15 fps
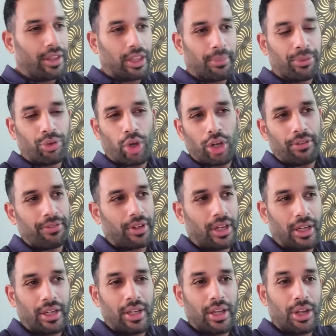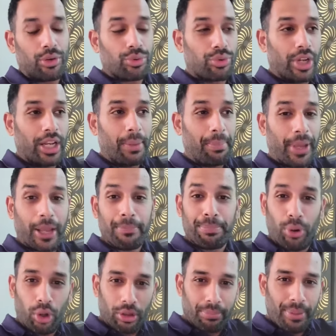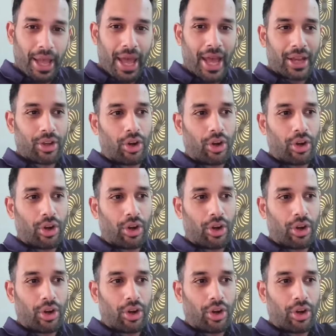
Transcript: some sort of a really big pullback